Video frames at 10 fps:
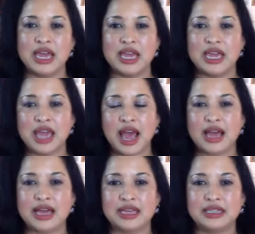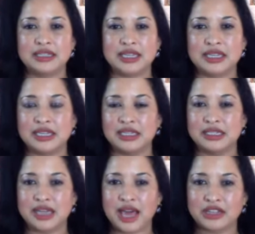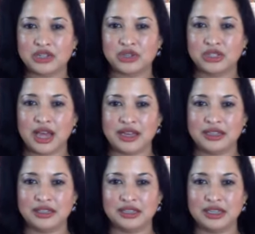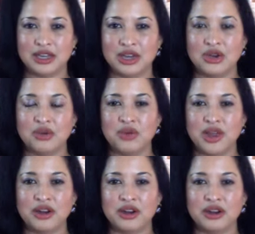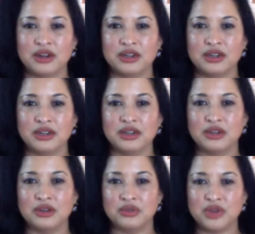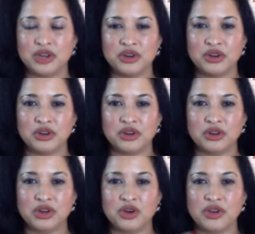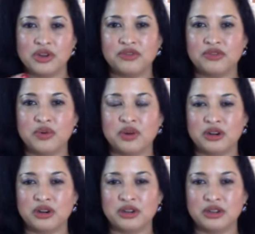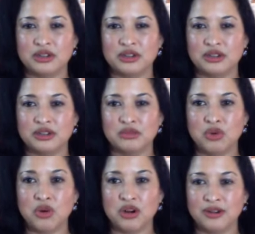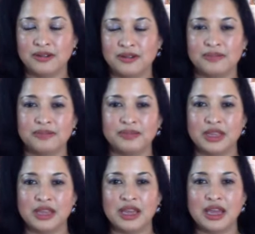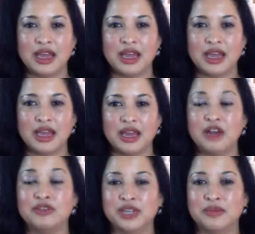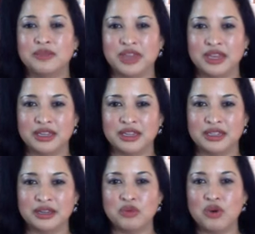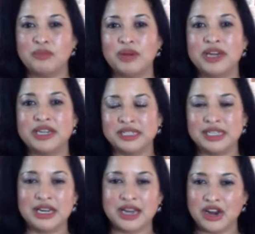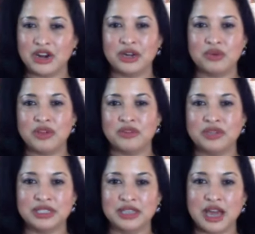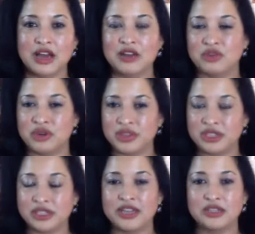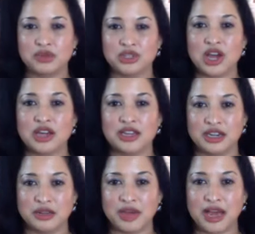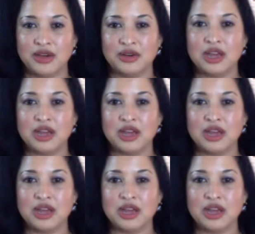he has this exercise where when you're going for more of something, like more abundance in an area, whether it's love, or in this case, we're talking about